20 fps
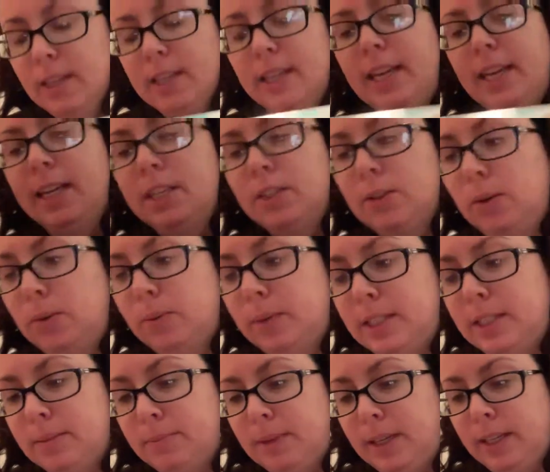can't
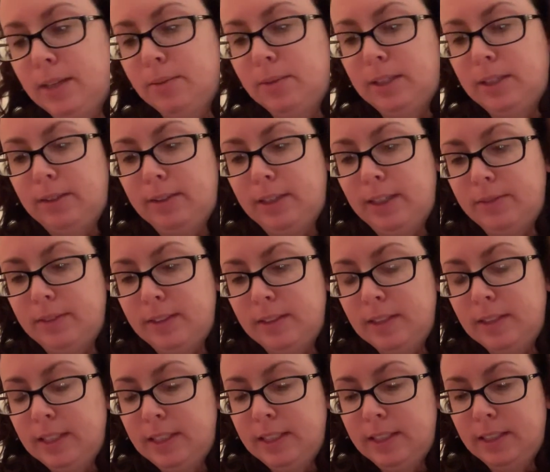always make it without having
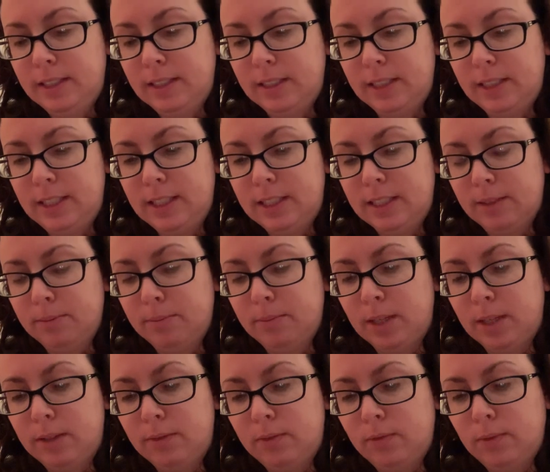to need some
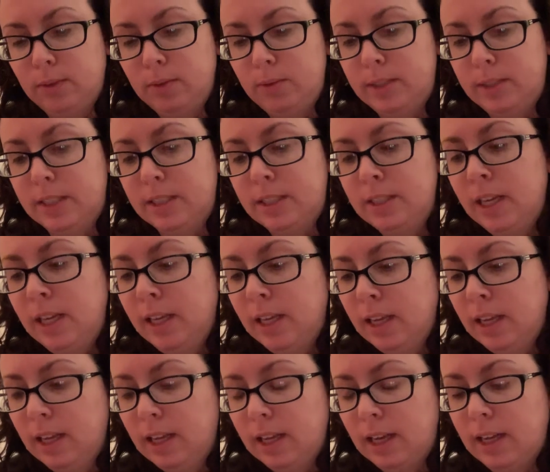fluids.
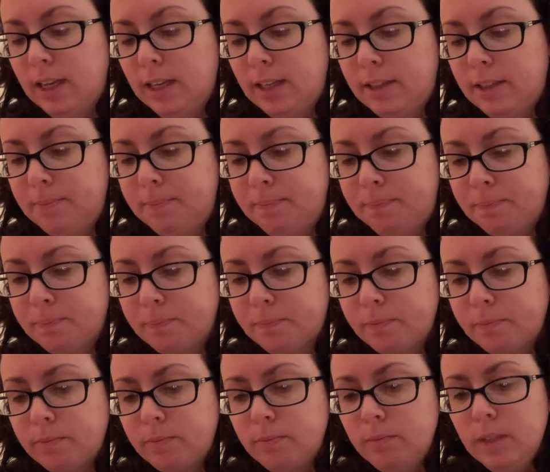Uh,
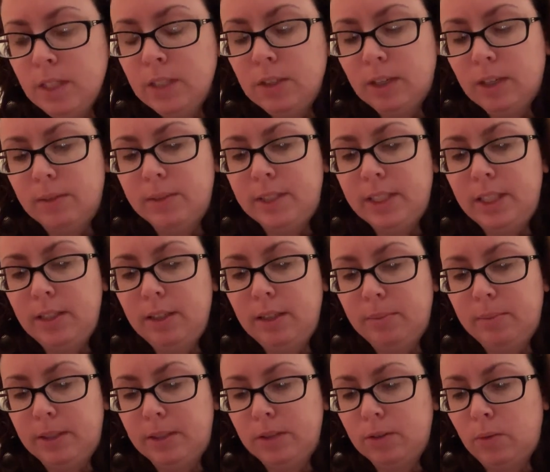so I would say you get
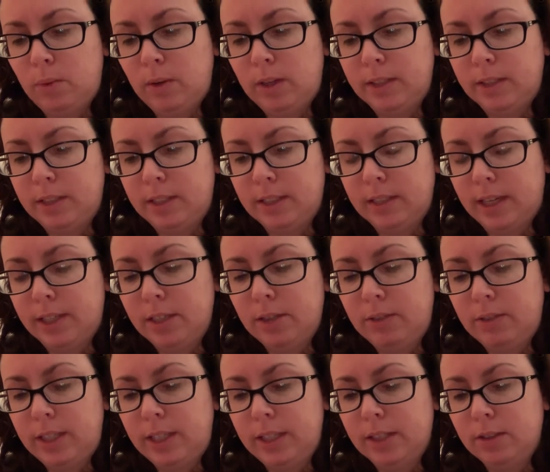better quality. I know
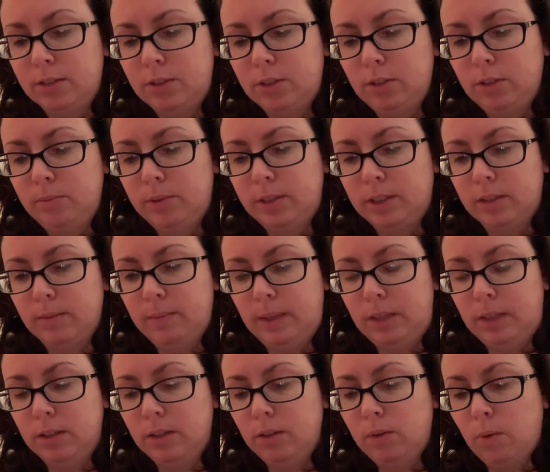that inner tube's going to be
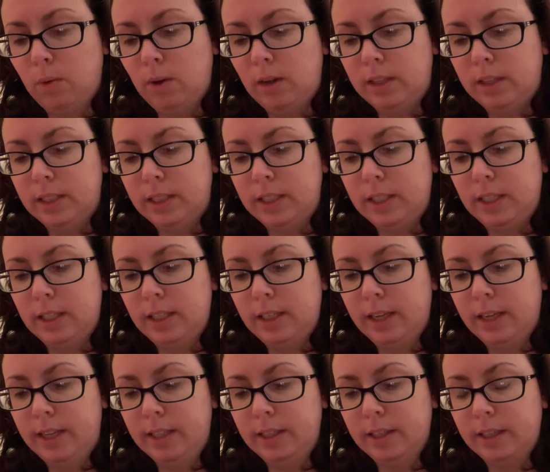good quality,
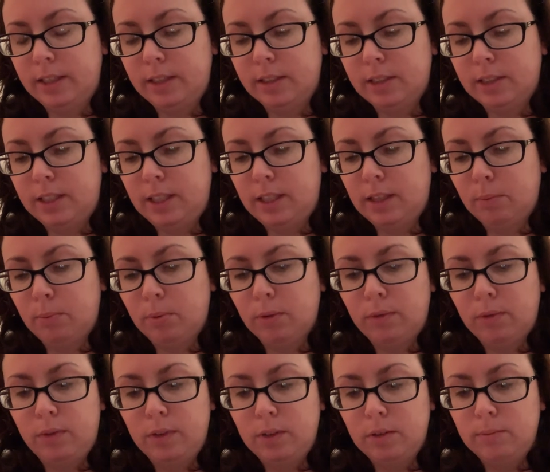and I could see the
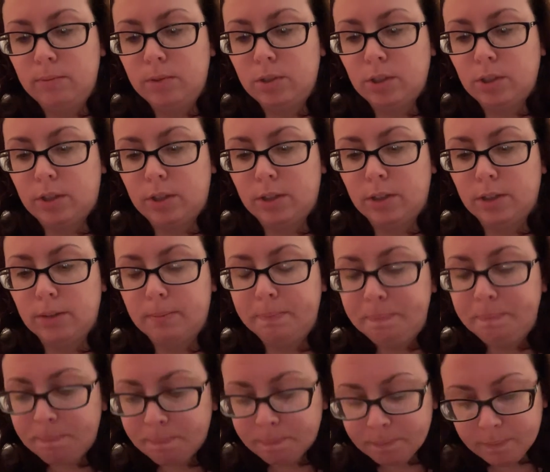perfume charm.
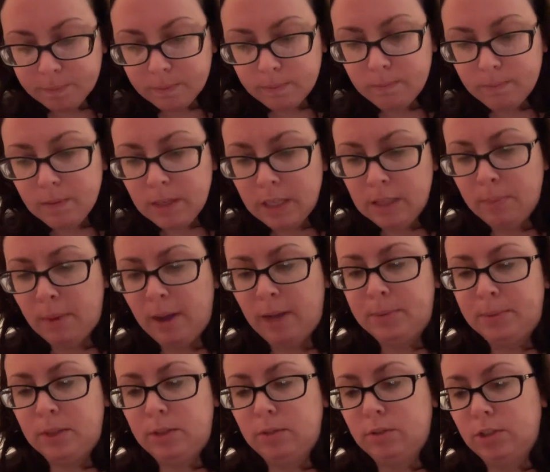The
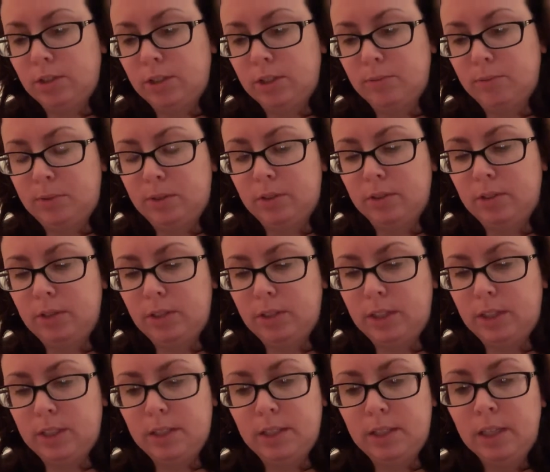popsicle charms are
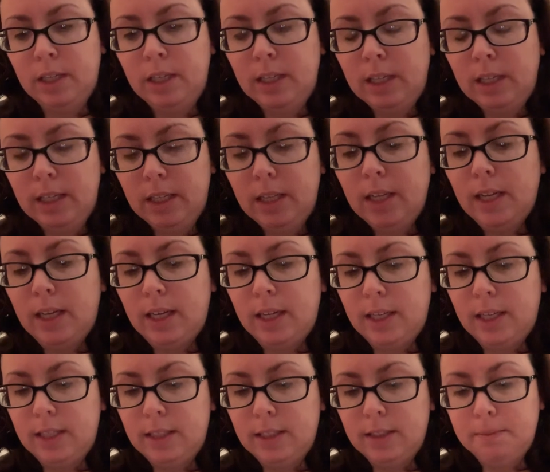good.
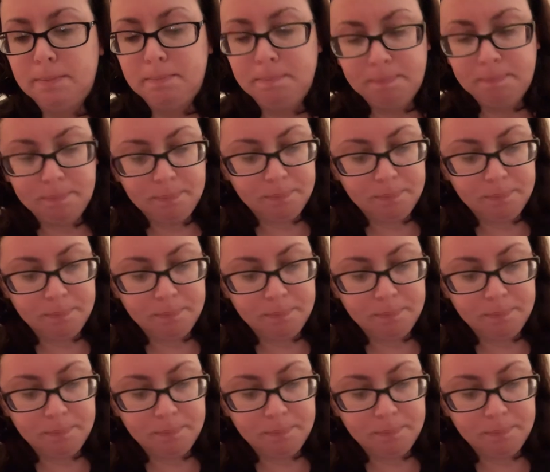Um,